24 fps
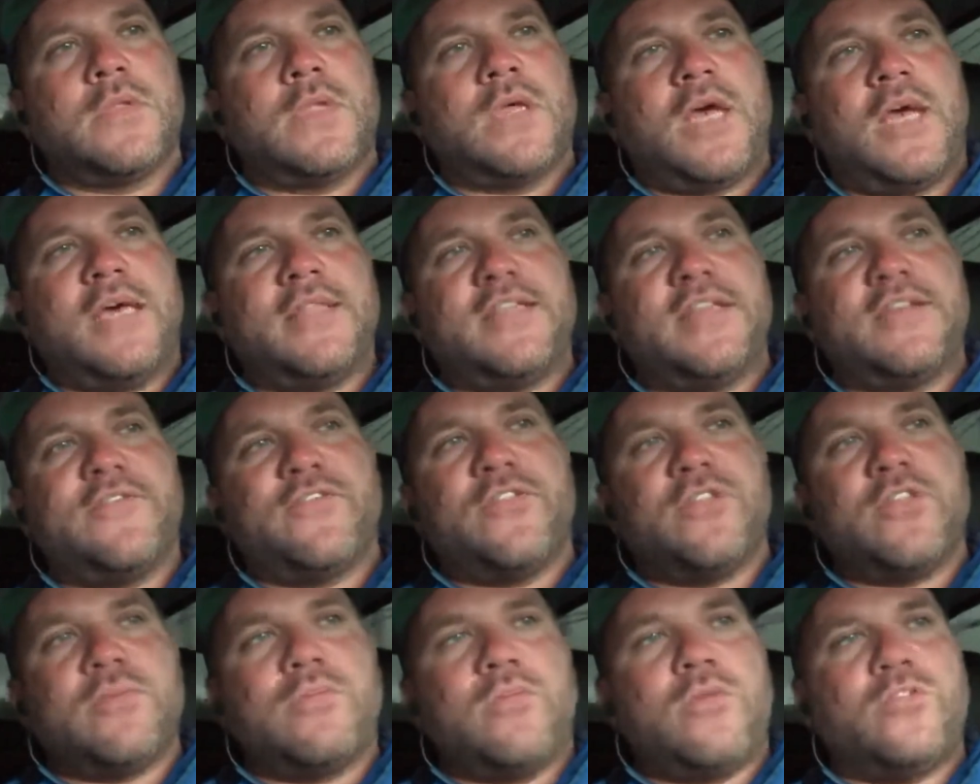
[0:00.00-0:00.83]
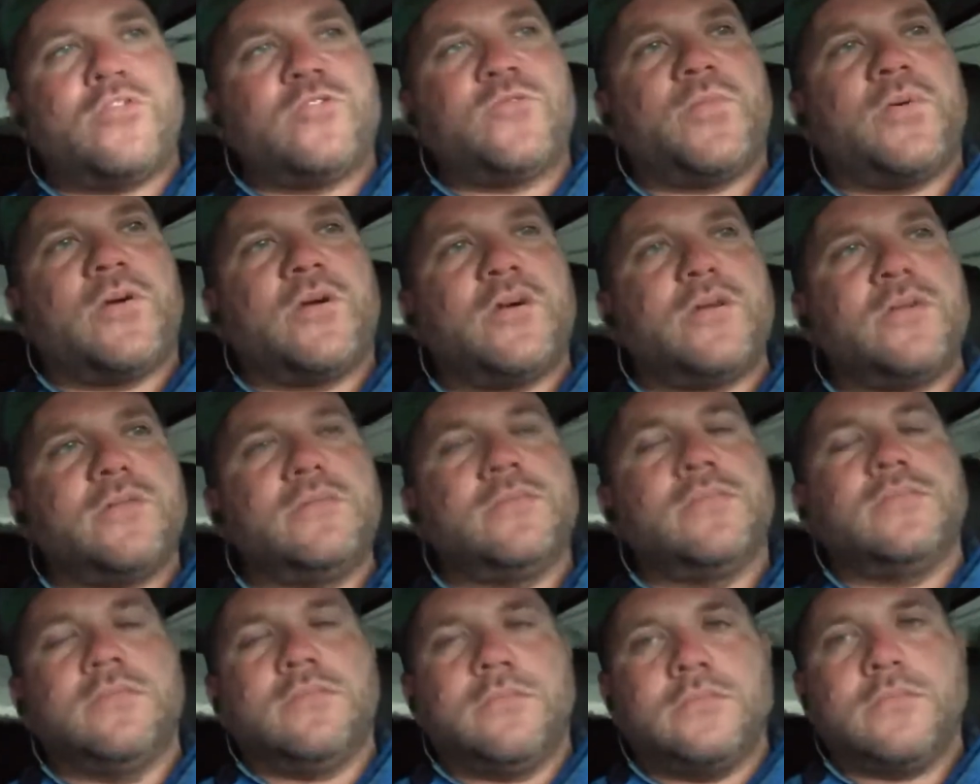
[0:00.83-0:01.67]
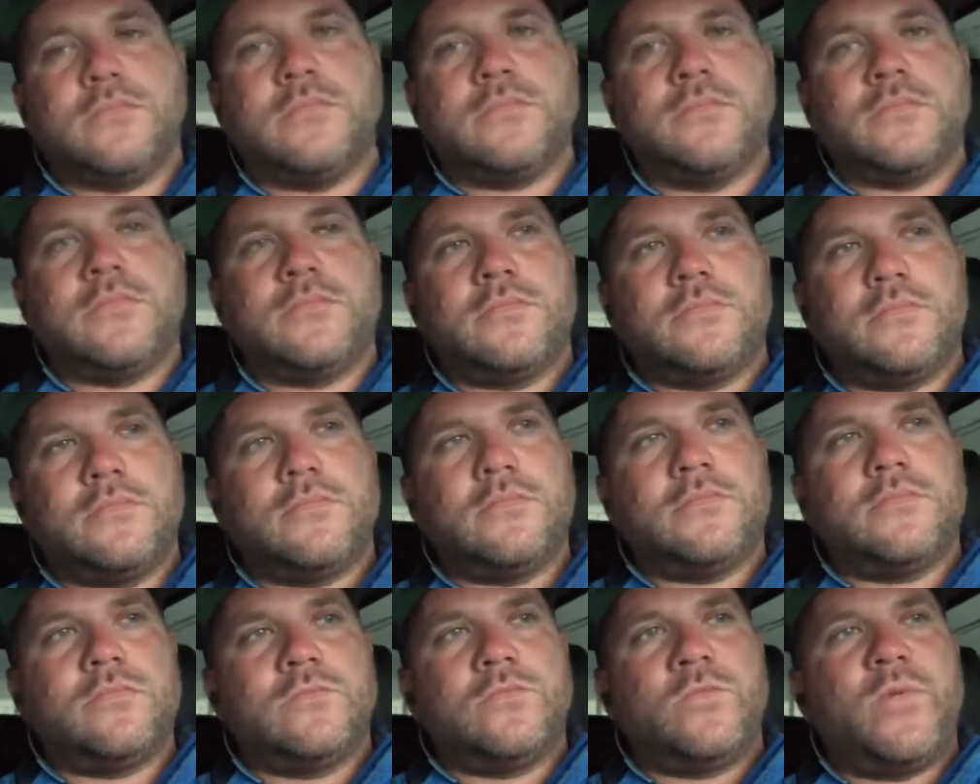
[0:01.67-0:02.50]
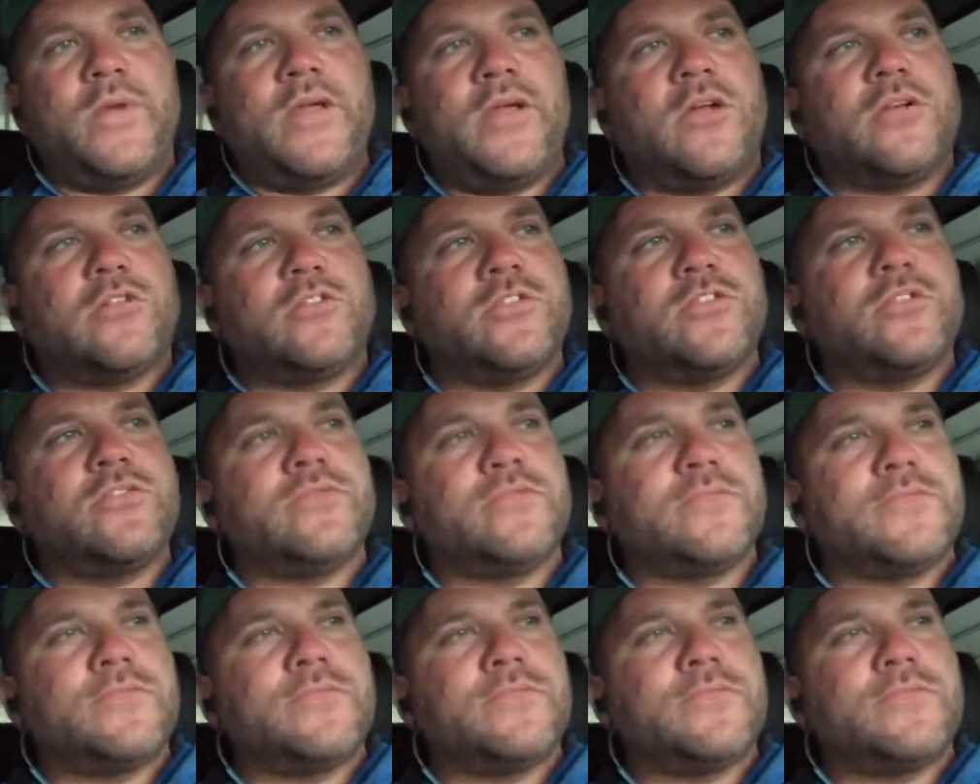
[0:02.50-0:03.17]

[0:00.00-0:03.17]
I think for the most part, we all do.